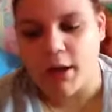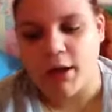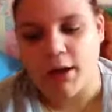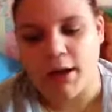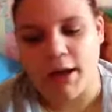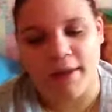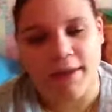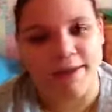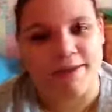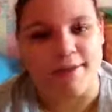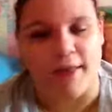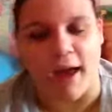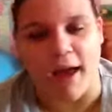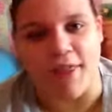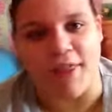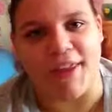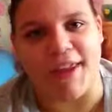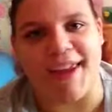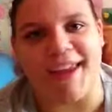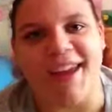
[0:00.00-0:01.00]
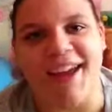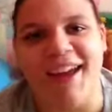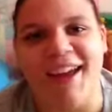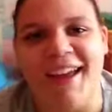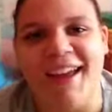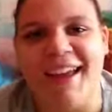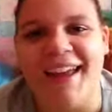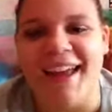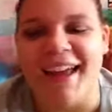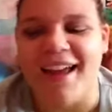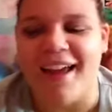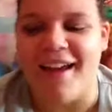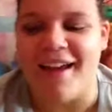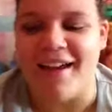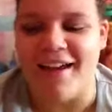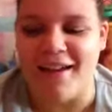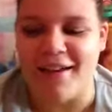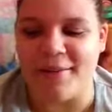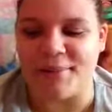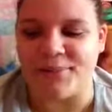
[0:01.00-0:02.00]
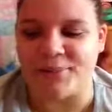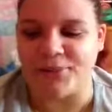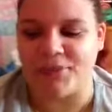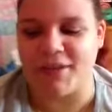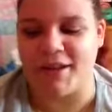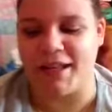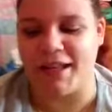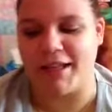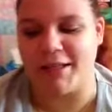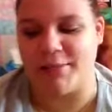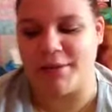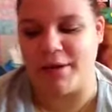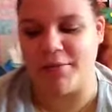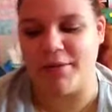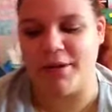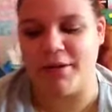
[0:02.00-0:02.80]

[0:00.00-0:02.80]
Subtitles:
Okay, that's that, I think. The last bit I'm